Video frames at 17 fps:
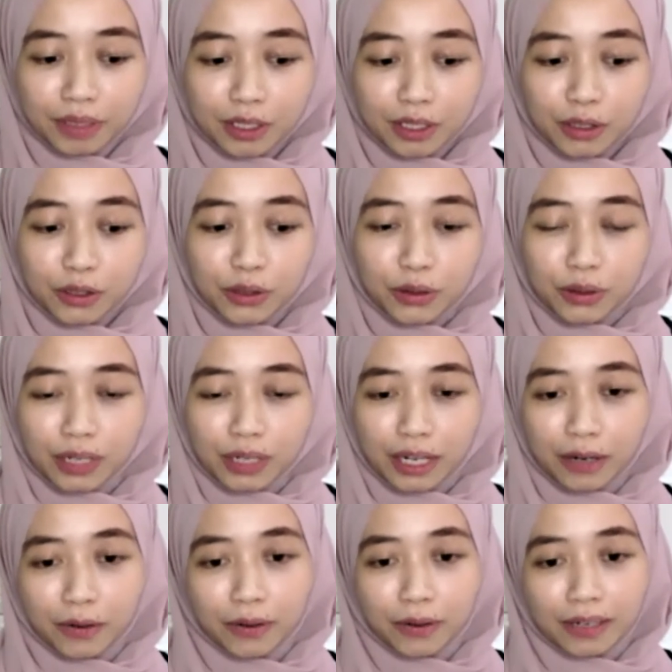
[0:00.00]
do
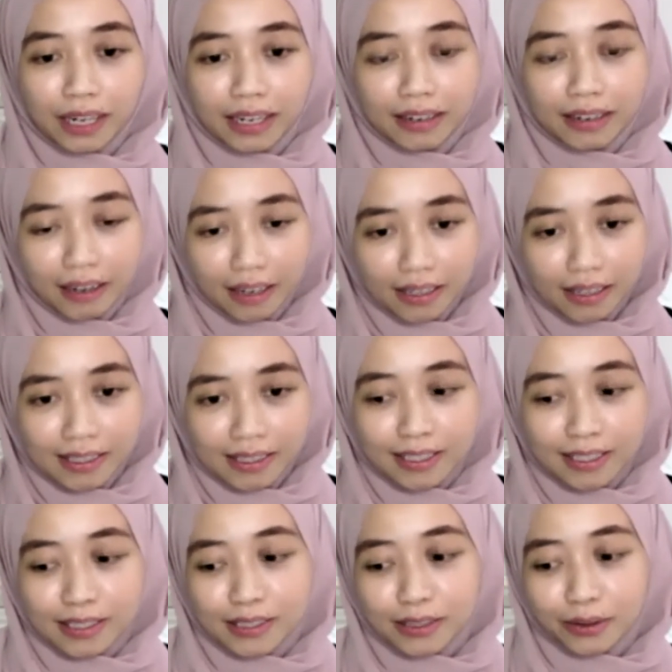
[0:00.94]
like online ads.
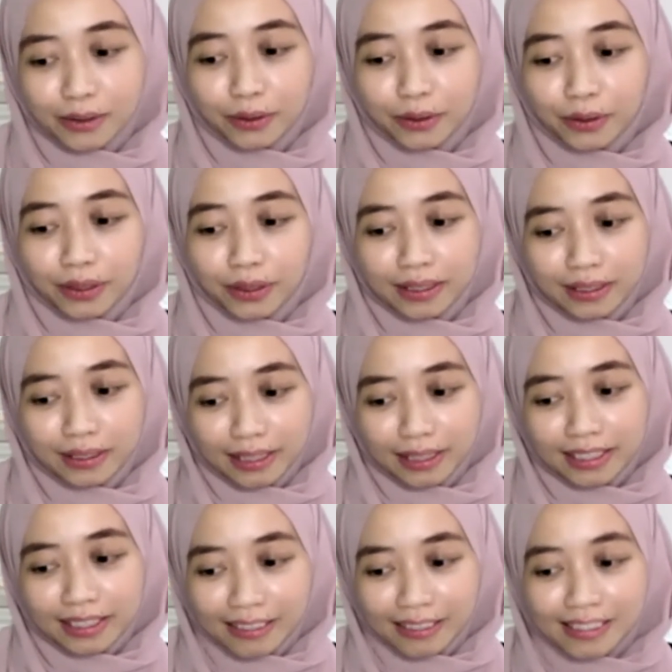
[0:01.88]
So
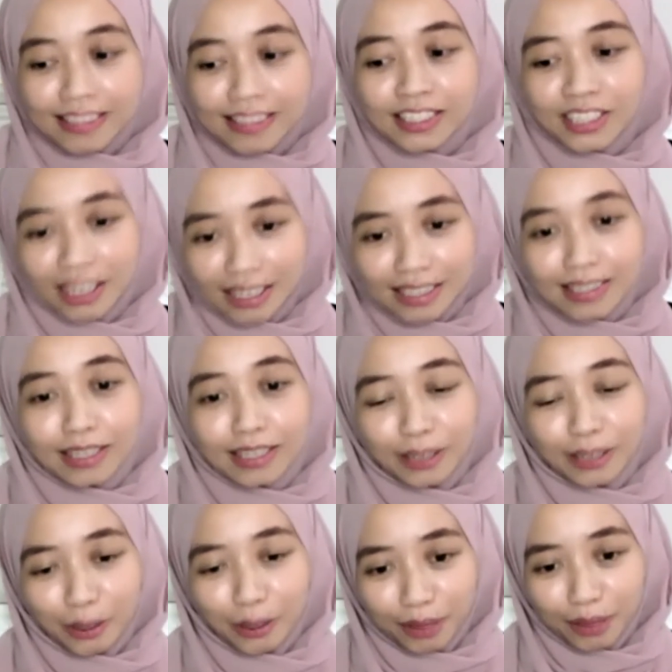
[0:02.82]
there's a chance
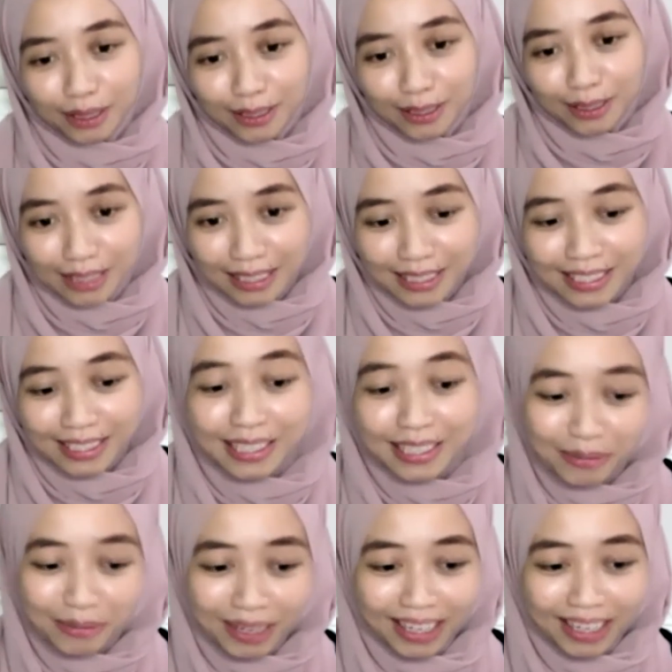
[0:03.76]
that they will
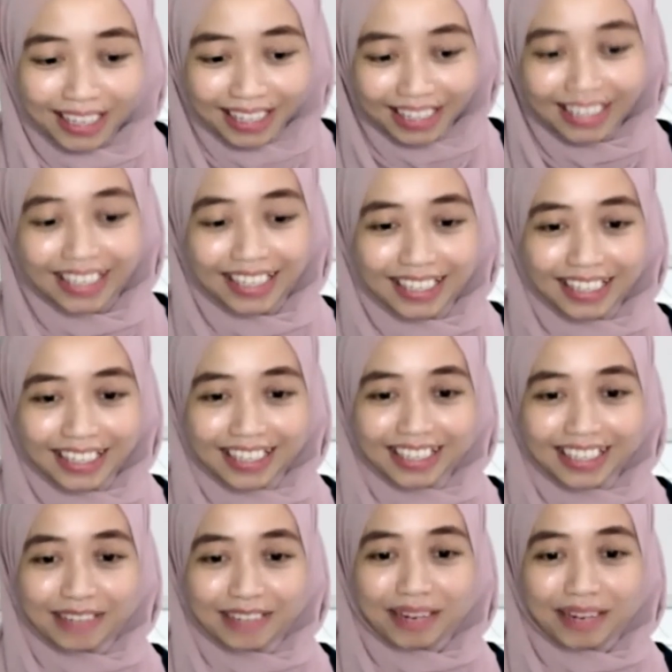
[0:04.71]
see my
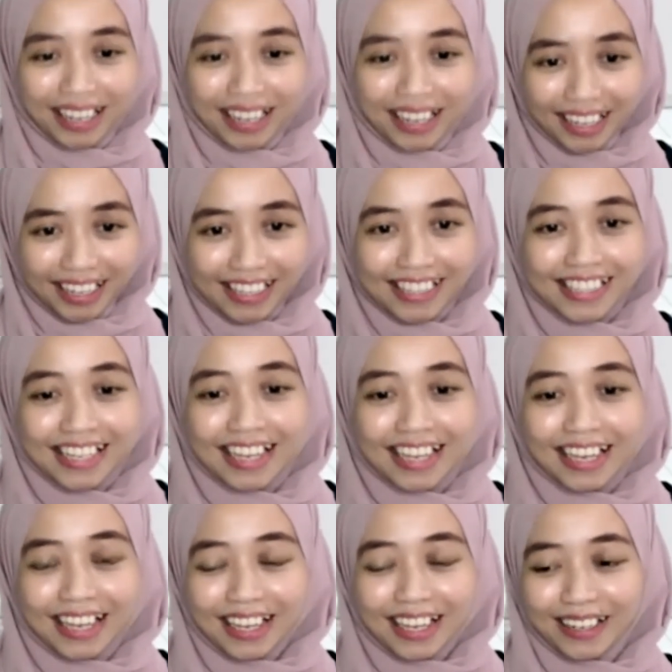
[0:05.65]
my ads,
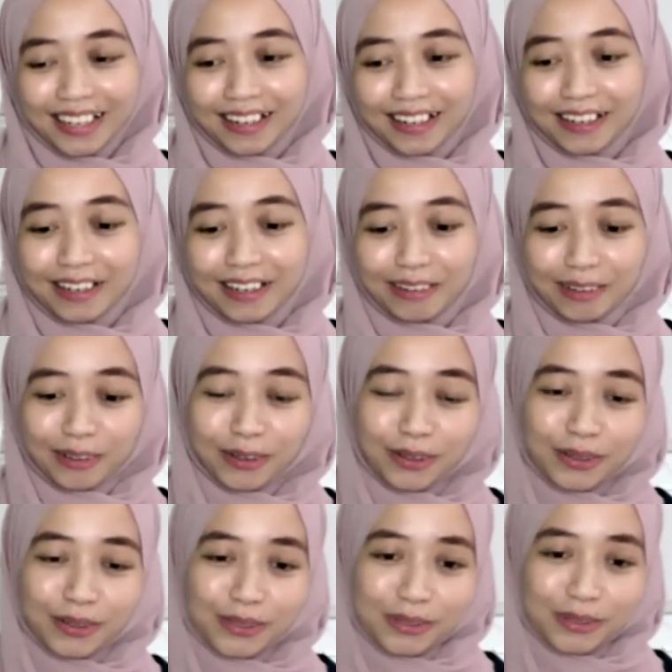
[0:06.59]
and then they will
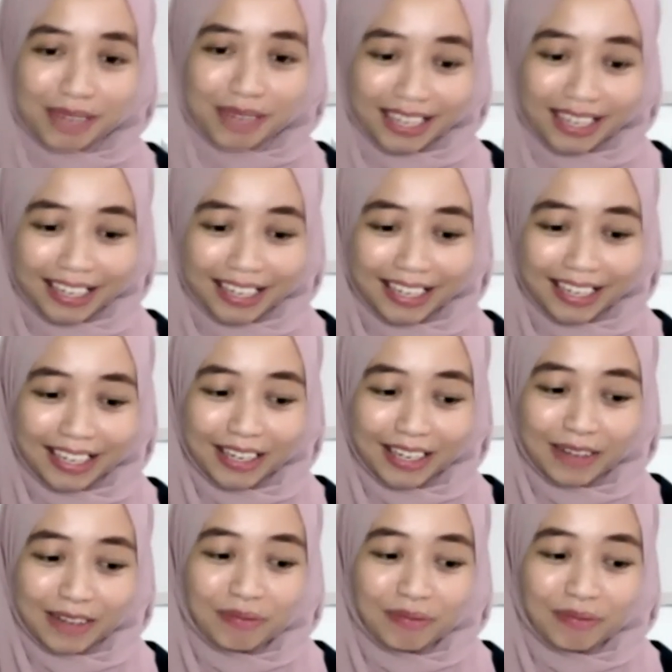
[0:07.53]
go to my